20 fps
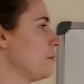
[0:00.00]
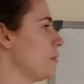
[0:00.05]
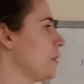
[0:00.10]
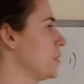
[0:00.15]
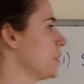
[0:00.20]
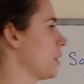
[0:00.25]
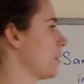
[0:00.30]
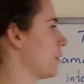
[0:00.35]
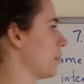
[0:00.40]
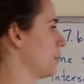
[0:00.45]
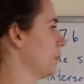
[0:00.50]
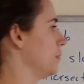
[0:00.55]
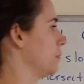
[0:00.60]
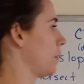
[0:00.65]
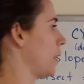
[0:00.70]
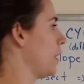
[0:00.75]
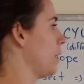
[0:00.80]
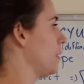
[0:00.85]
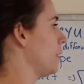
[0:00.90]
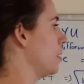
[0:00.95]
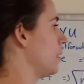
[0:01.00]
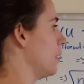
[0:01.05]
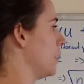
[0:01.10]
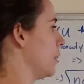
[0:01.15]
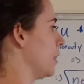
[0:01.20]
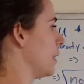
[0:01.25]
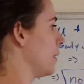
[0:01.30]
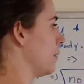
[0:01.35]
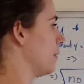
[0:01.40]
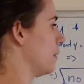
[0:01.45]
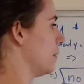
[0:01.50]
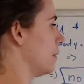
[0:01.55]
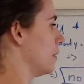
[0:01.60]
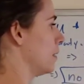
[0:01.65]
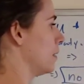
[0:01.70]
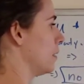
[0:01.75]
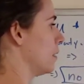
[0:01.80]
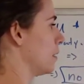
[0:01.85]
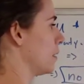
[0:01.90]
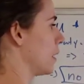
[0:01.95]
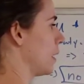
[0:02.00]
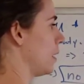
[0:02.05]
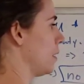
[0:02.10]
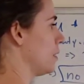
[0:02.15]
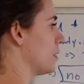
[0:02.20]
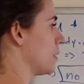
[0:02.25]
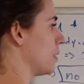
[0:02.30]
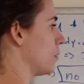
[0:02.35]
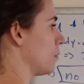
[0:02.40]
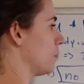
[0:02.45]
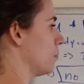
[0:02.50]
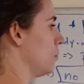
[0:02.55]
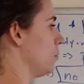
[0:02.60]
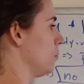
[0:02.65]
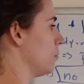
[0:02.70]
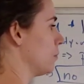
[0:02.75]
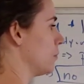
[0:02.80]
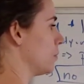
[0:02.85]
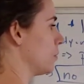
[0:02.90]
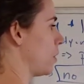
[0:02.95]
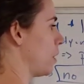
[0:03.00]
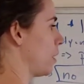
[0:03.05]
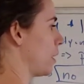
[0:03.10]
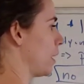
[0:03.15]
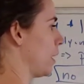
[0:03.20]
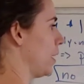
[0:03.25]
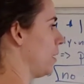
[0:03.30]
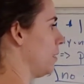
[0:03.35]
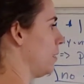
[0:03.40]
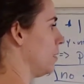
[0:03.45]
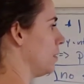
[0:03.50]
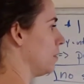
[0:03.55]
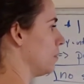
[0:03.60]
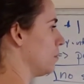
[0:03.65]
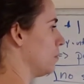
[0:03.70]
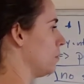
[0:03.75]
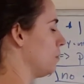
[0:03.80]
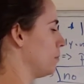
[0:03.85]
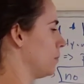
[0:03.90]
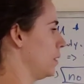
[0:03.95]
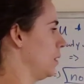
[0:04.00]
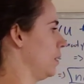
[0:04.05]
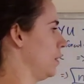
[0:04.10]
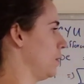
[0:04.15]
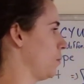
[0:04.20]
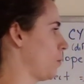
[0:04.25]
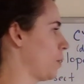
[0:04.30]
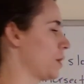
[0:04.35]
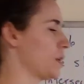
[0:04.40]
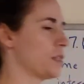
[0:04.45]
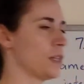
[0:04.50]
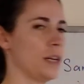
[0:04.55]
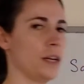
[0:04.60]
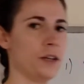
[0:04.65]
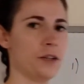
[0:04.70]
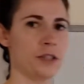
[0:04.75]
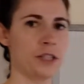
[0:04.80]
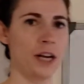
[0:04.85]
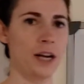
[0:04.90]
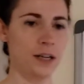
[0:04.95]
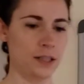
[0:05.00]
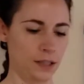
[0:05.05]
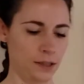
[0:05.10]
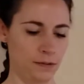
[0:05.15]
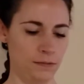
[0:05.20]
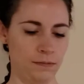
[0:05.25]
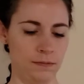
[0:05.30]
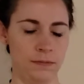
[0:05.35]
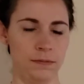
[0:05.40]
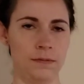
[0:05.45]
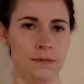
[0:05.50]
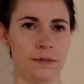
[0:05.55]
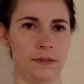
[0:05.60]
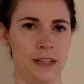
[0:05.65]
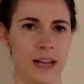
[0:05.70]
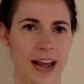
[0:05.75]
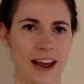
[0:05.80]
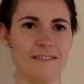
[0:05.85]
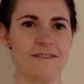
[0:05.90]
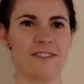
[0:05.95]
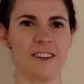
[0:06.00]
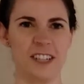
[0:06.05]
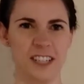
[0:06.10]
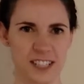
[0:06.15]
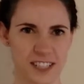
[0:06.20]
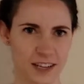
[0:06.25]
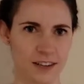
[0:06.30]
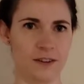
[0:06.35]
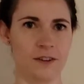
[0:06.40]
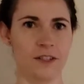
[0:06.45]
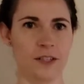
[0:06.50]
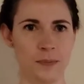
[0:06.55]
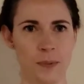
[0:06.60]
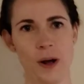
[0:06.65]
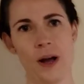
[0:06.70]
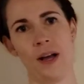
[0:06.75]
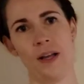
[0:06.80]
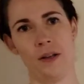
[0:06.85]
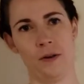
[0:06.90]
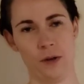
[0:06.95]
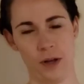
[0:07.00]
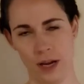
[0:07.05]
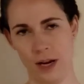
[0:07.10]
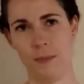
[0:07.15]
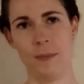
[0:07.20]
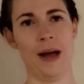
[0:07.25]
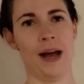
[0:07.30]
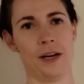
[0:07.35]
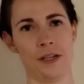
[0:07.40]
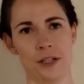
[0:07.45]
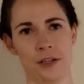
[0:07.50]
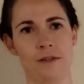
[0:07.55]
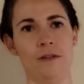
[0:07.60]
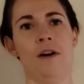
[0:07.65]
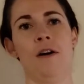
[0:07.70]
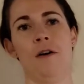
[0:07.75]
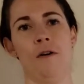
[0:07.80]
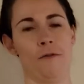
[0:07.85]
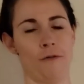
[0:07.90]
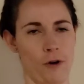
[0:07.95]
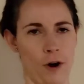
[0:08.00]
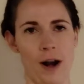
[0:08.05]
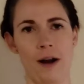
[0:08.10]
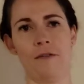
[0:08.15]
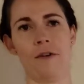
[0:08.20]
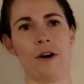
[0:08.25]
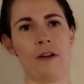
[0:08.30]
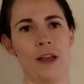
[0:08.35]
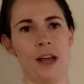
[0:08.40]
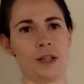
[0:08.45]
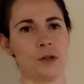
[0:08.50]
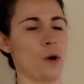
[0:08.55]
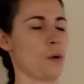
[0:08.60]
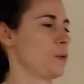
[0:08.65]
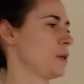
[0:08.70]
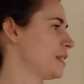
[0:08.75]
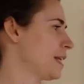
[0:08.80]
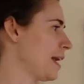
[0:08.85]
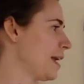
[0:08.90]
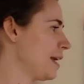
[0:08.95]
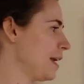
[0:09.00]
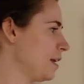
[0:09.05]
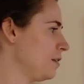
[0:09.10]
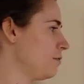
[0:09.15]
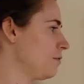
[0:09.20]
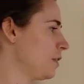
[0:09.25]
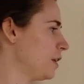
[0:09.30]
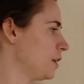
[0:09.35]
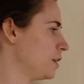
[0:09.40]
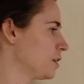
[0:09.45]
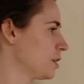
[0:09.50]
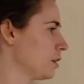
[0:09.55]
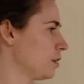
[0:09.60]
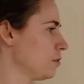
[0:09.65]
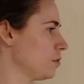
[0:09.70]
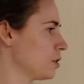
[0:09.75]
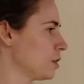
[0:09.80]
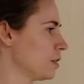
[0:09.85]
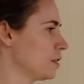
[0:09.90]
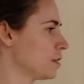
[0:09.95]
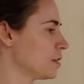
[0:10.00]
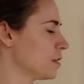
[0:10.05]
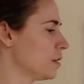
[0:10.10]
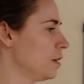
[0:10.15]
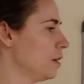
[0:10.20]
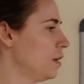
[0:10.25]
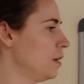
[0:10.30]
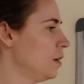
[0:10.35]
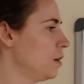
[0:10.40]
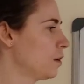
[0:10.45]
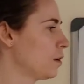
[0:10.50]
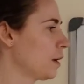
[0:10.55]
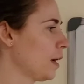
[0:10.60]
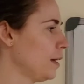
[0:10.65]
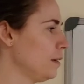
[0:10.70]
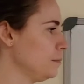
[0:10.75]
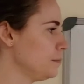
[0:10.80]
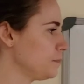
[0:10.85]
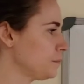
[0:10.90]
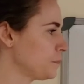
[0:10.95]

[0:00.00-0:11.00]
of each other, right? Okay, so we'll draw it again. Where does it intersect? Every single spot you can imagine forever. That's why we say infinite solutions, okay?